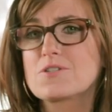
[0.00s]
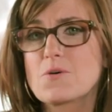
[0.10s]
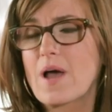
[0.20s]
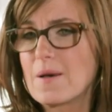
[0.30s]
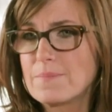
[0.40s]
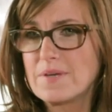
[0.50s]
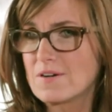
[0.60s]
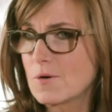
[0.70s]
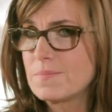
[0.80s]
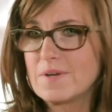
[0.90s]
also happy
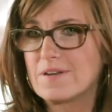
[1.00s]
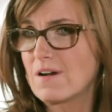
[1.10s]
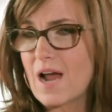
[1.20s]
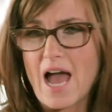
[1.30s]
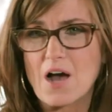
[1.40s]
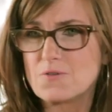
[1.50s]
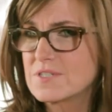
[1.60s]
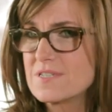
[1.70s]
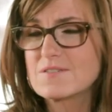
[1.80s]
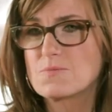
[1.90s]
in our houses